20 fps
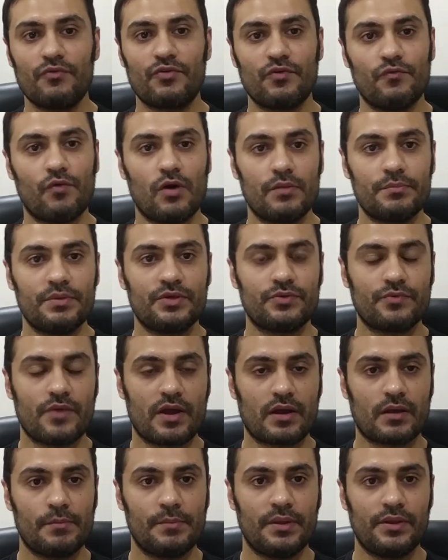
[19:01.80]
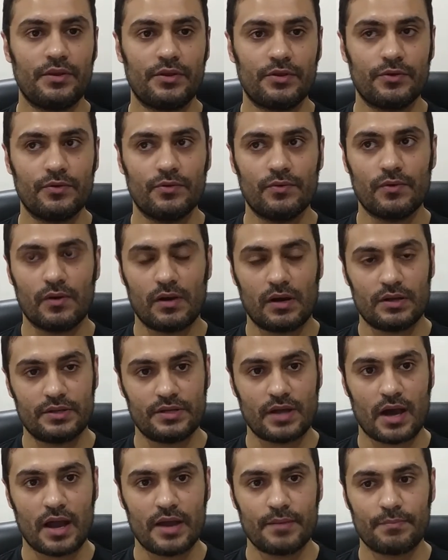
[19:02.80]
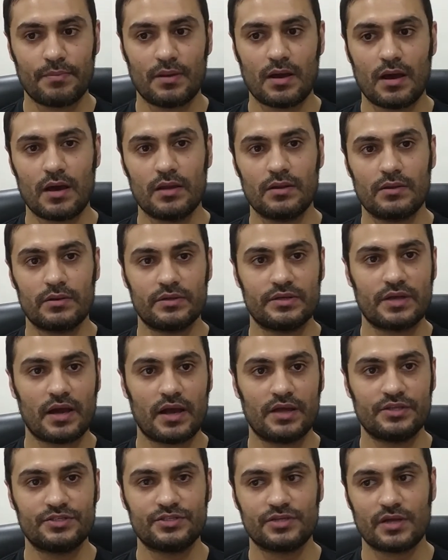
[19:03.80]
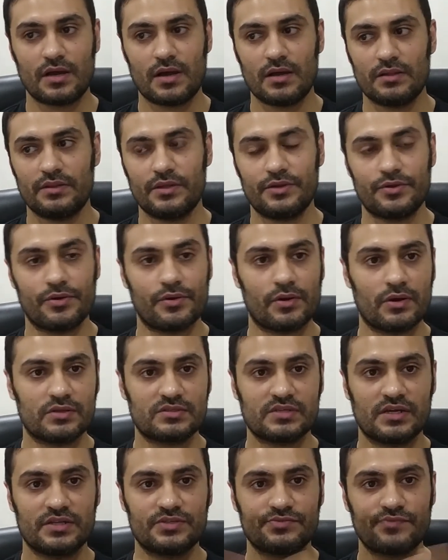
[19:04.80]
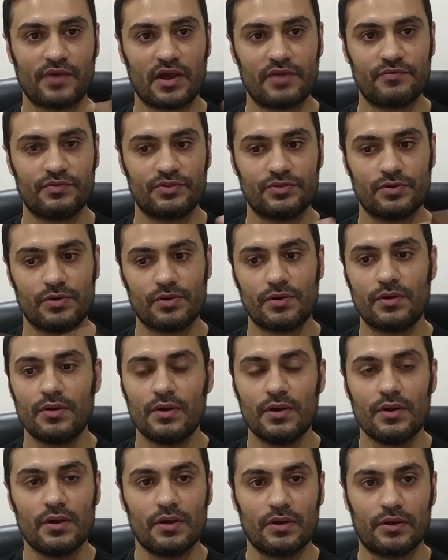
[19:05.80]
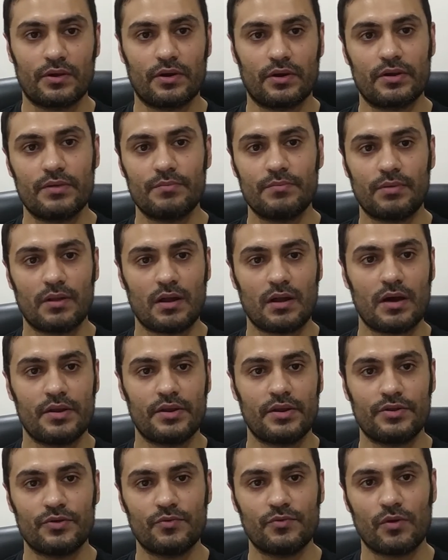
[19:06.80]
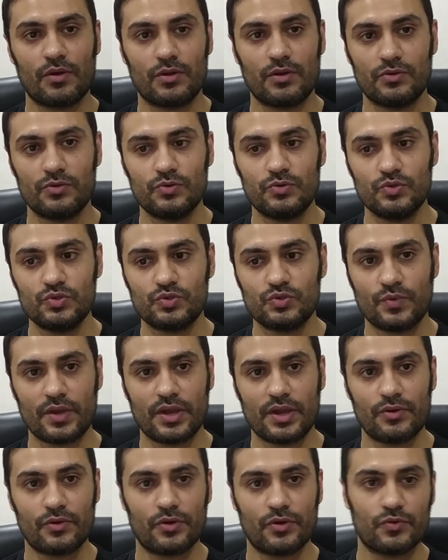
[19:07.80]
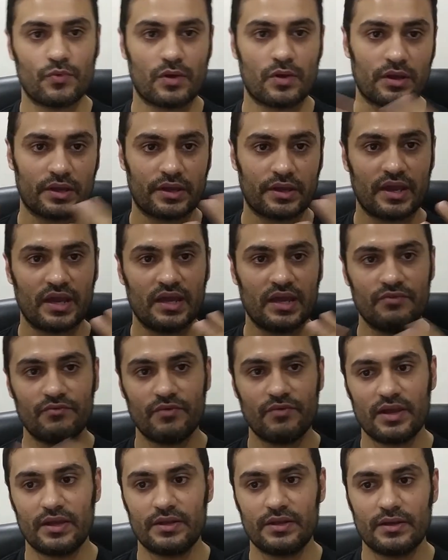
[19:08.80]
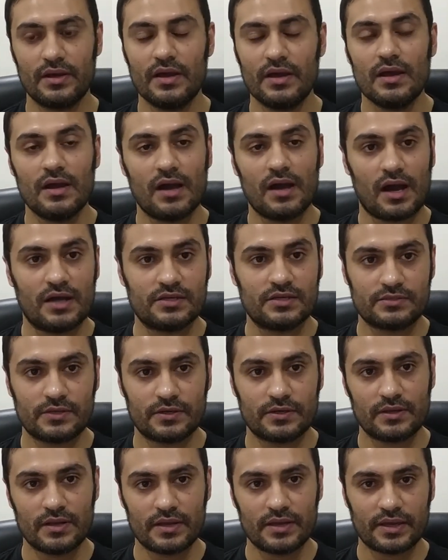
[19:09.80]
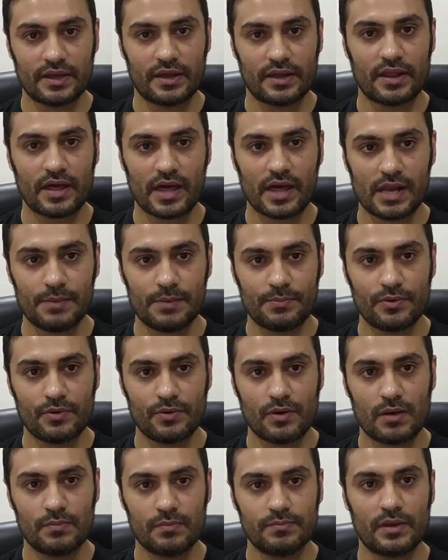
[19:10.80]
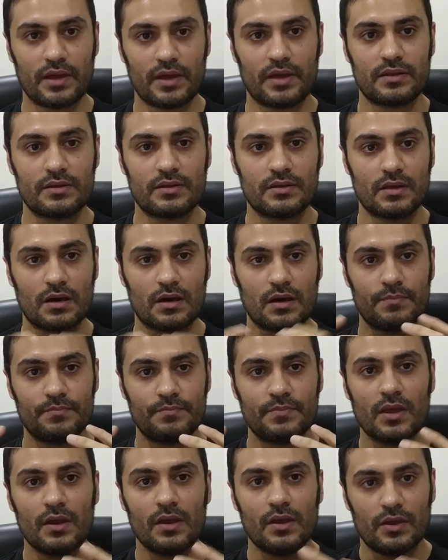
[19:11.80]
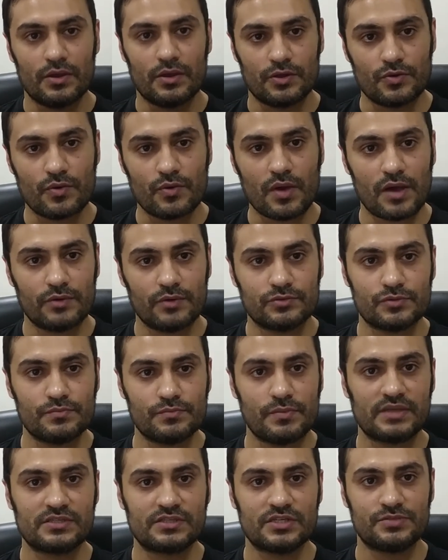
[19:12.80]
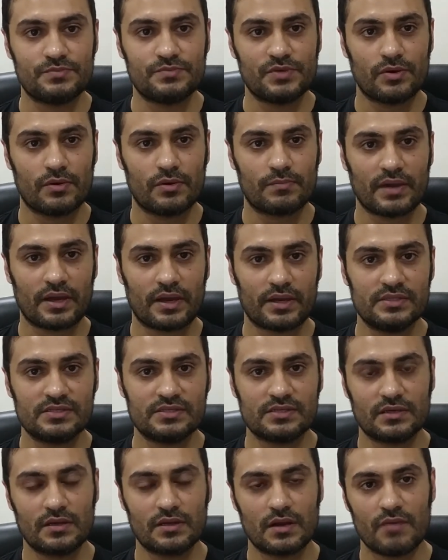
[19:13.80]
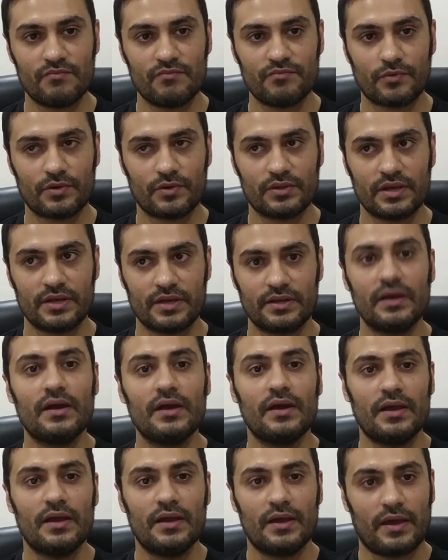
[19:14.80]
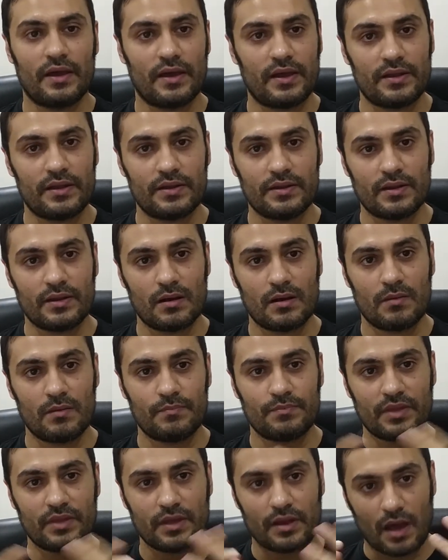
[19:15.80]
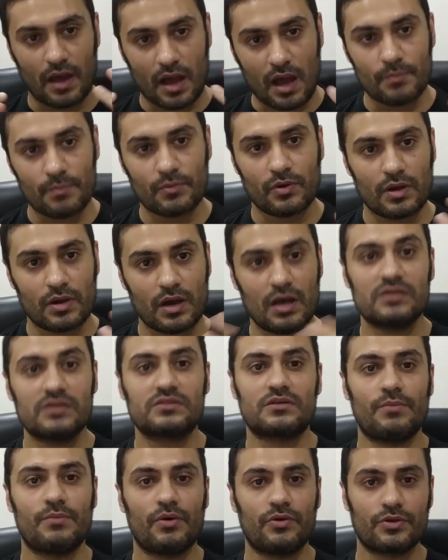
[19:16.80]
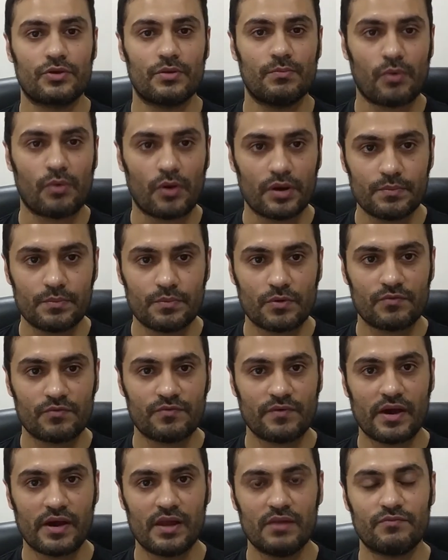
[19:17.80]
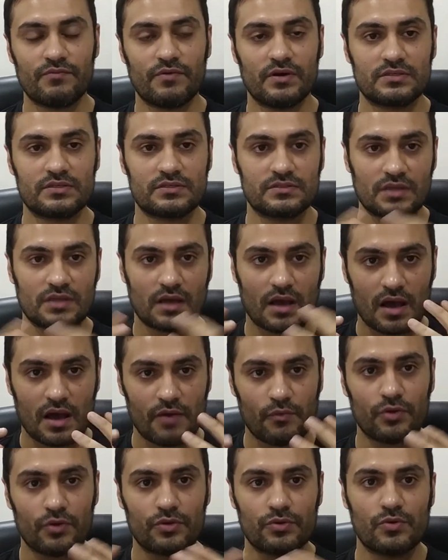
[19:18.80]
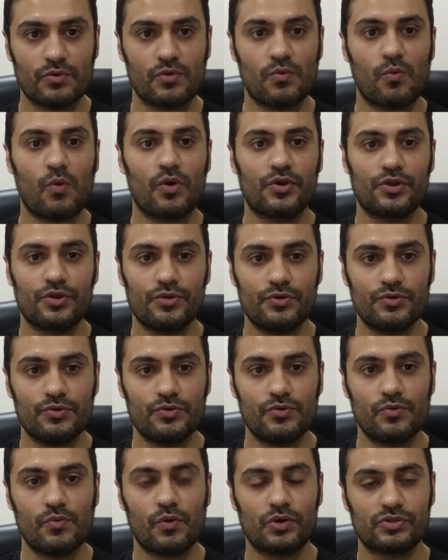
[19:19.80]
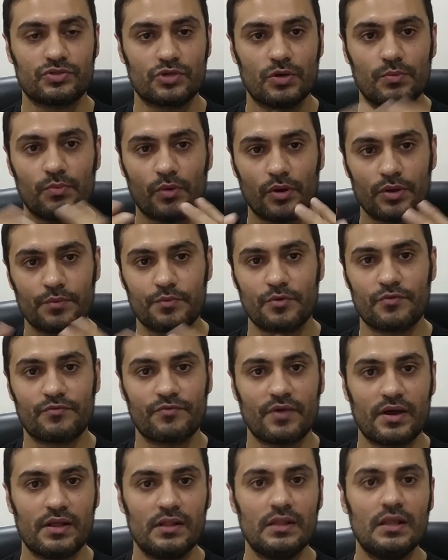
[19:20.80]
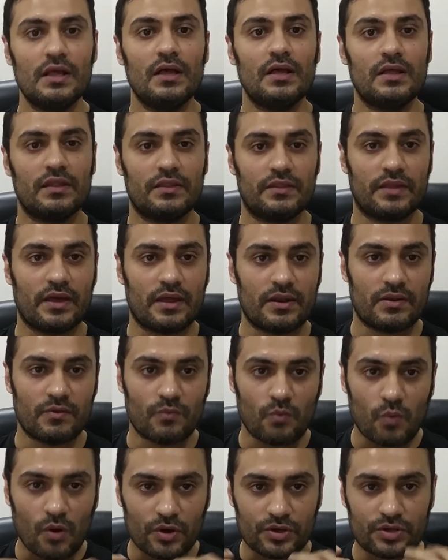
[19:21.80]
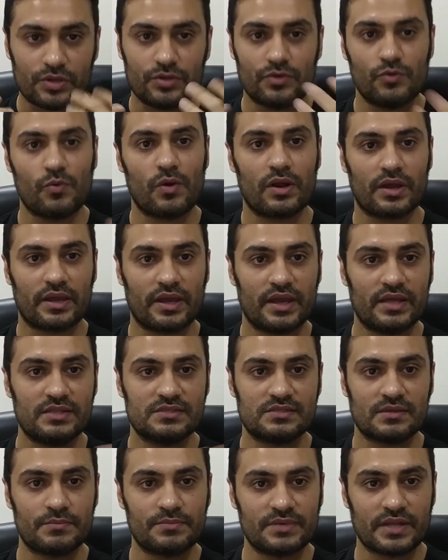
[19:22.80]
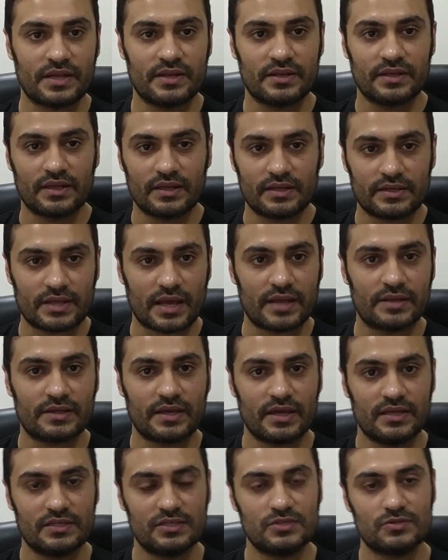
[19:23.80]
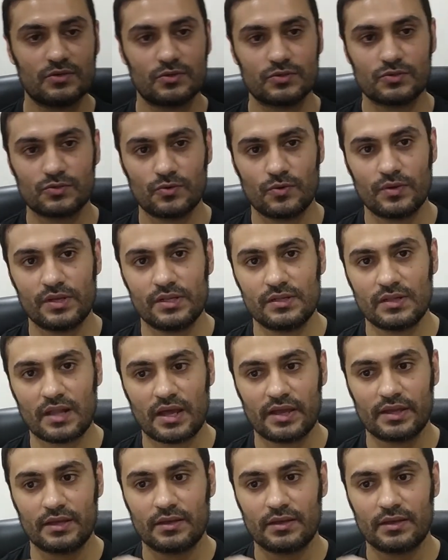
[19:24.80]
you want me to recommend you a diet plan or a diet chart that you're not satisfied with your current plan and you want to lose weight or you want to gain weight, I certainly can help you up, and you have to message me on my Instagram for that. And then I'm gonna ask about your body profile. First I want to know what do you do, what's your body profile, then what you want to gain some 10 kgs or so in like